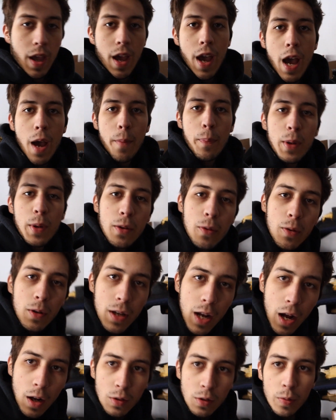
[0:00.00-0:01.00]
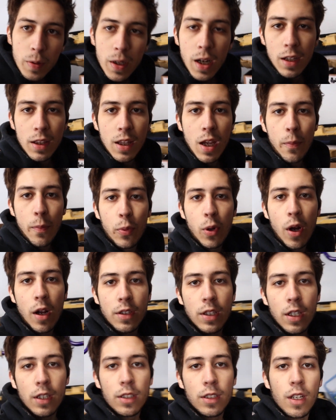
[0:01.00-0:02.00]
Happy to announce we got that
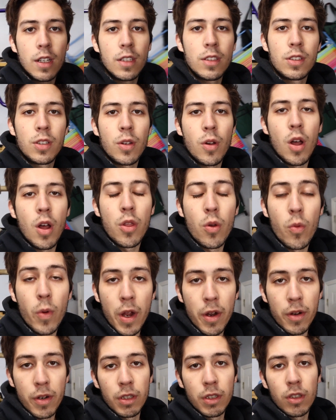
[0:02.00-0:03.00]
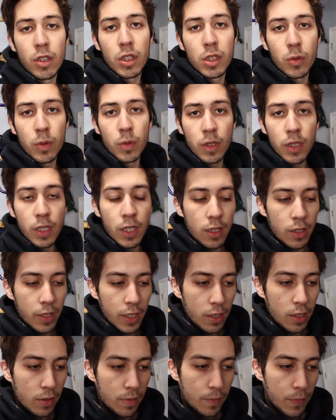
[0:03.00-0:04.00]
project done, so all the wiring looks really
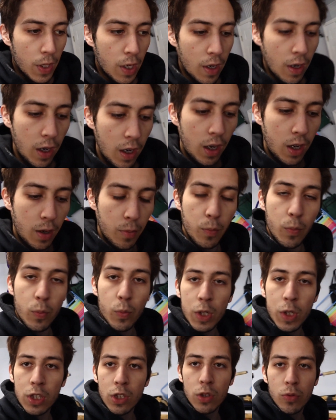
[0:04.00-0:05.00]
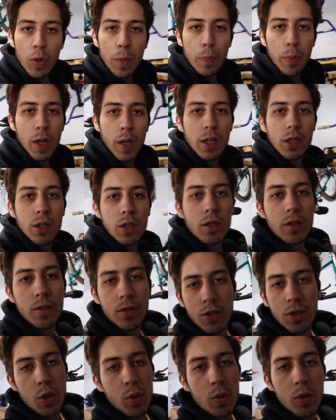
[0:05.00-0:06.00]
clean. We just replaced
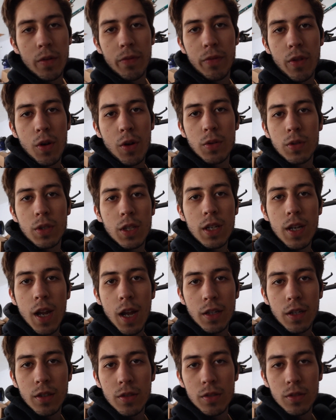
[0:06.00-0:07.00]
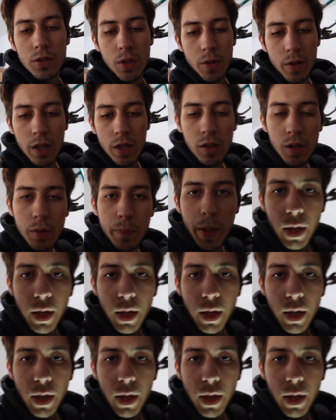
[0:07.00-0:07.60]
2 of those connectors so they look